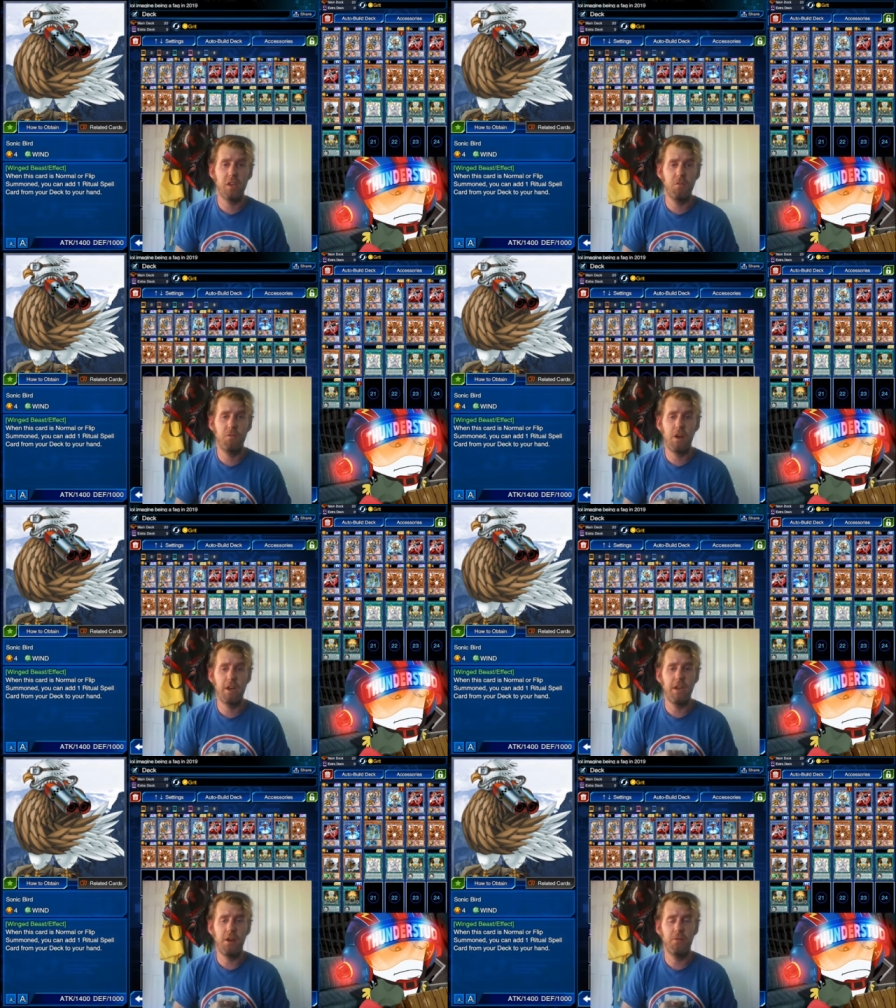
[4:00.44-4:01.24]
you
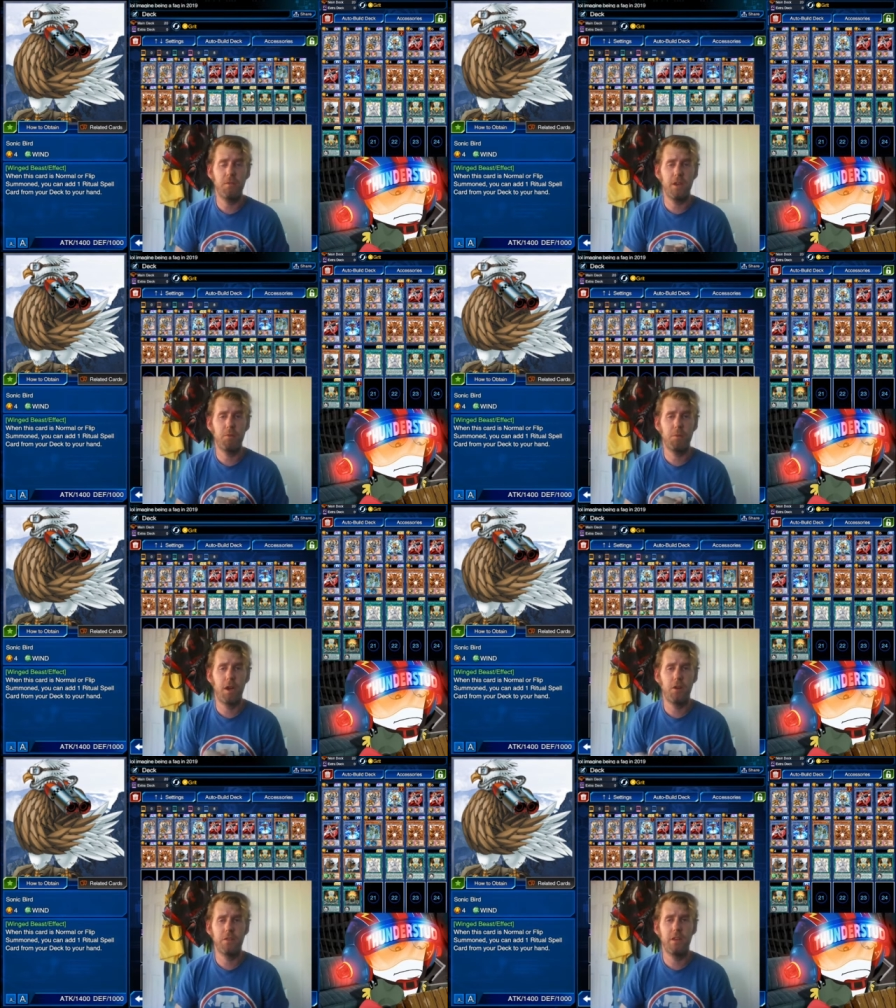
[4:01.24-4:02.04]
find out there, but I
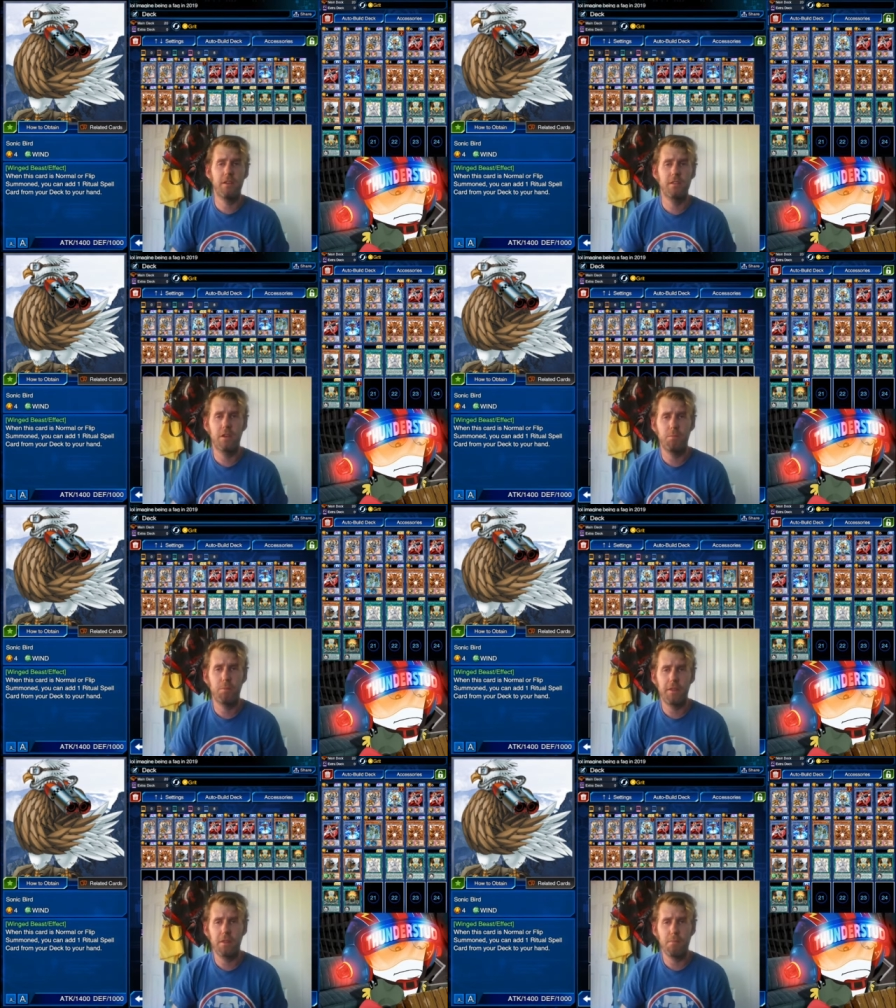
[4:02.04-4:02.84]
don't think it's going to
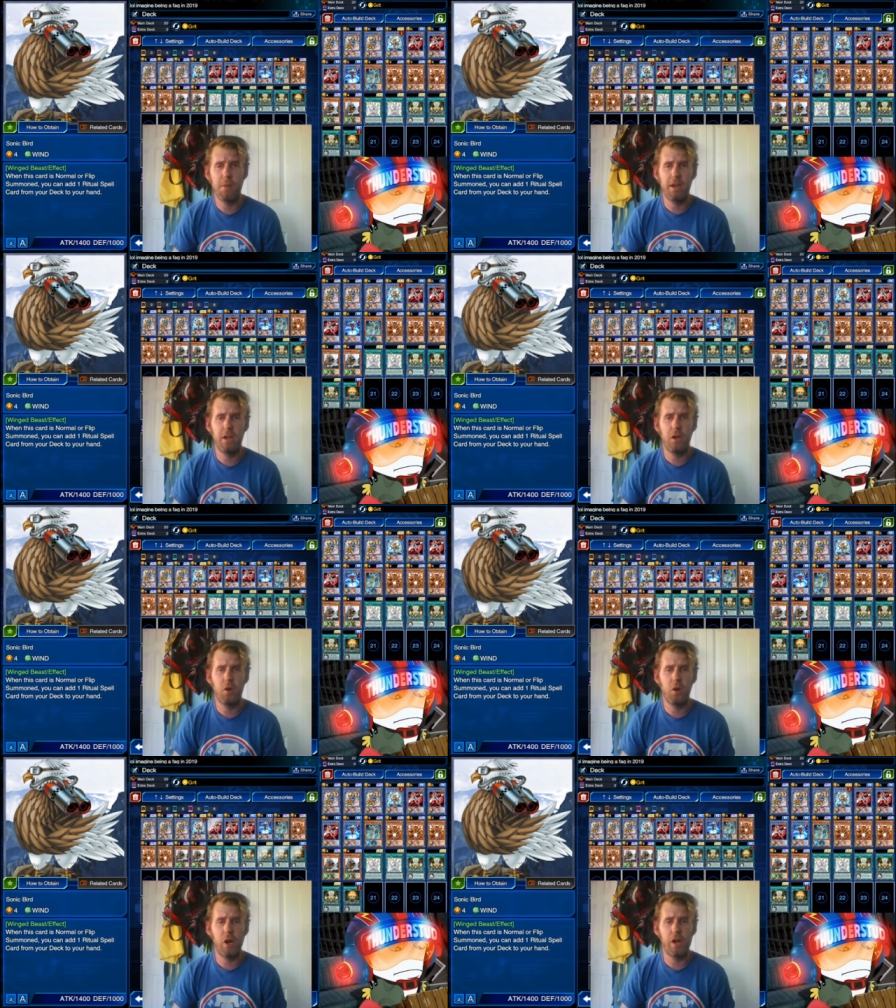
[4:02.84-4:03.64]
break the meta
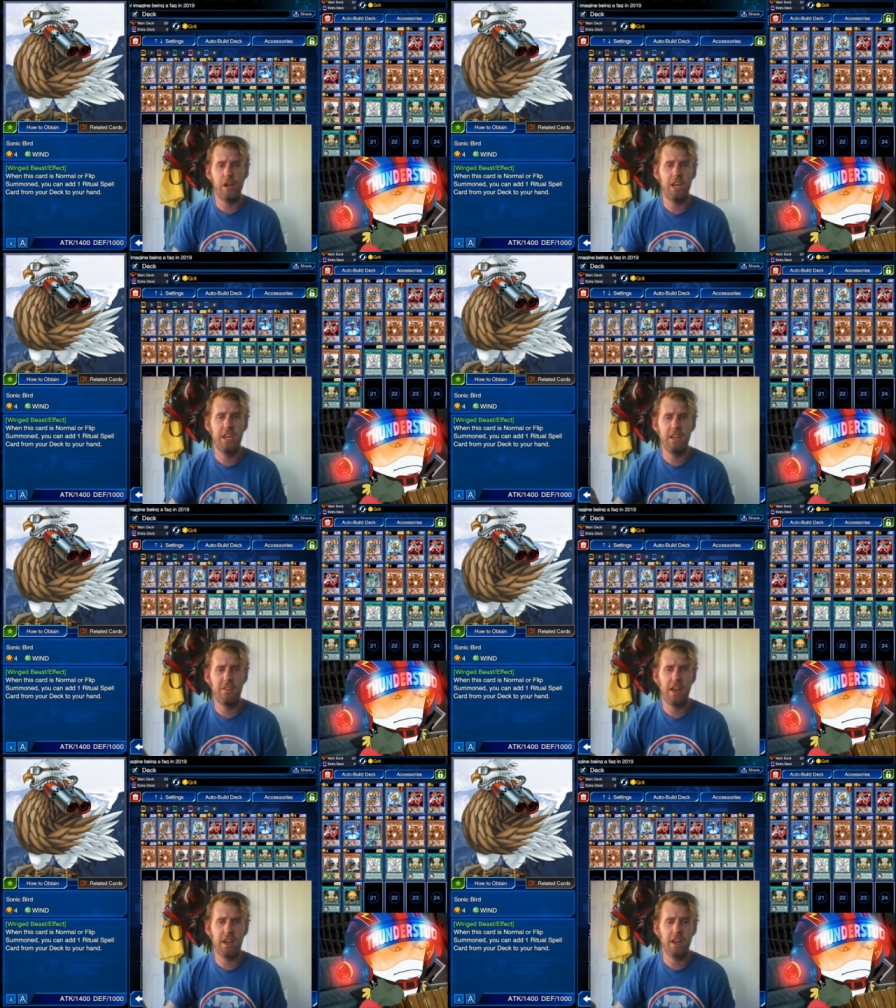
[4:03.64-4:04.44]
or any of
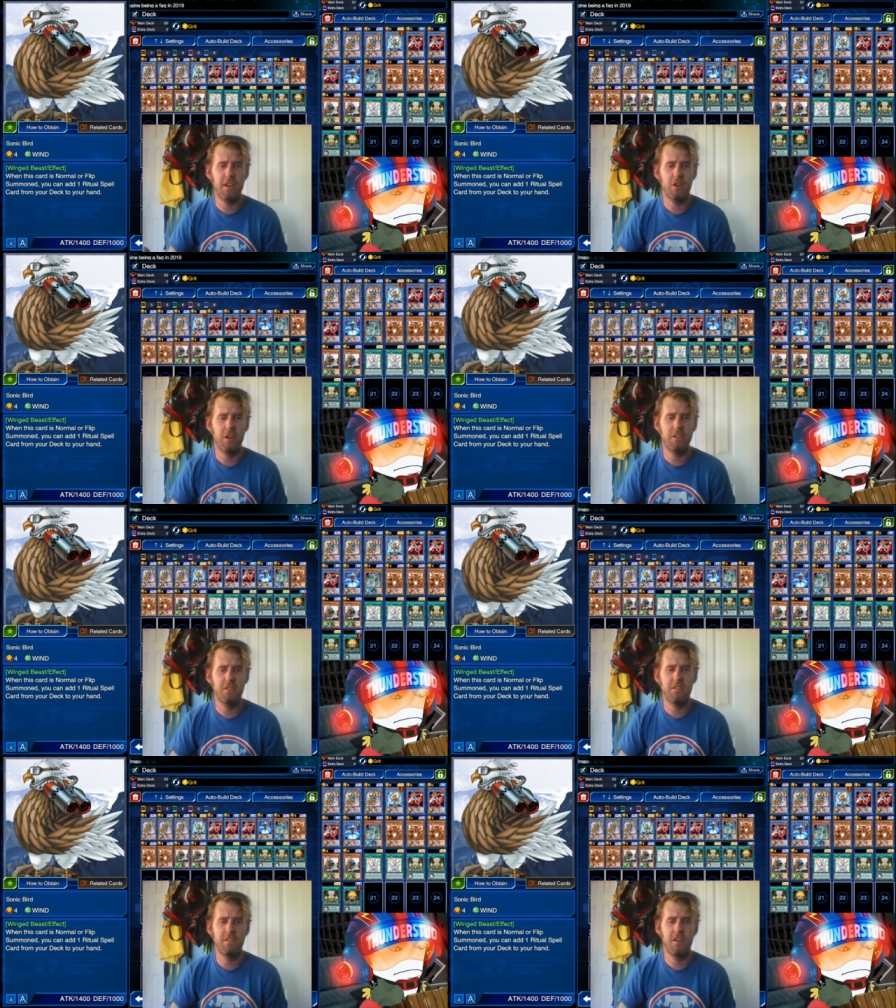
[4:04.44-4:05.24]
that kind of
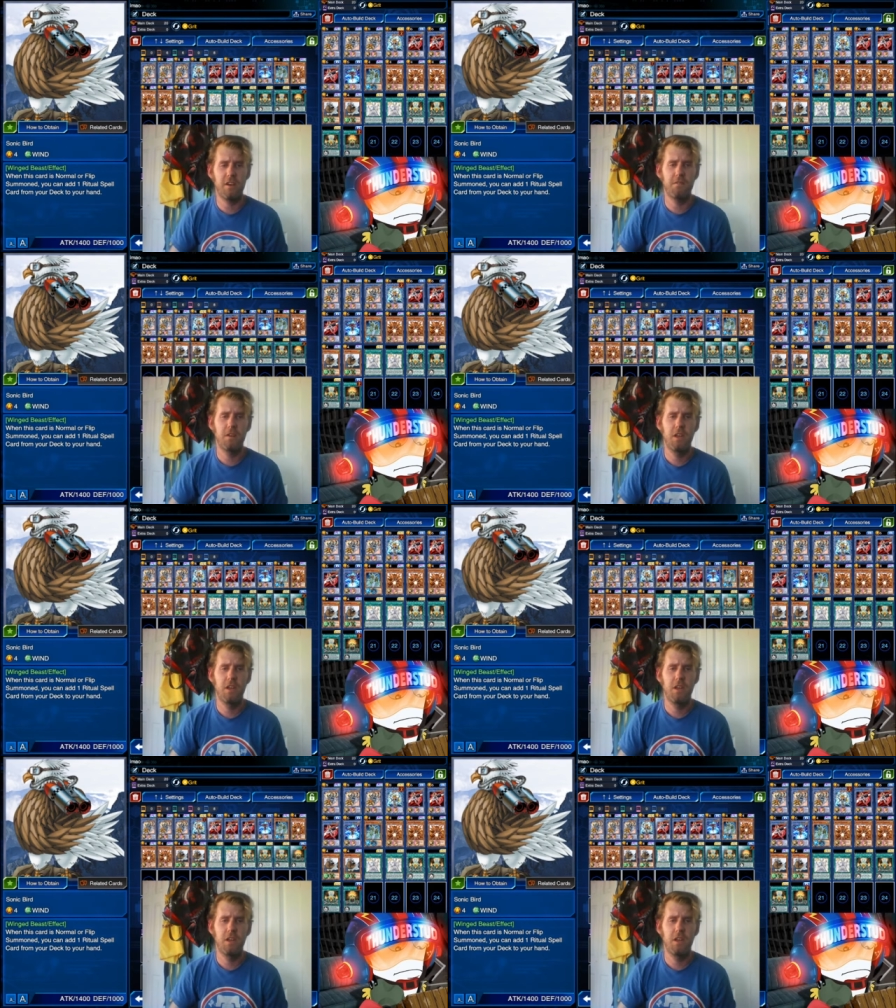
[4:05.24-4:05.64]
crazy stuff.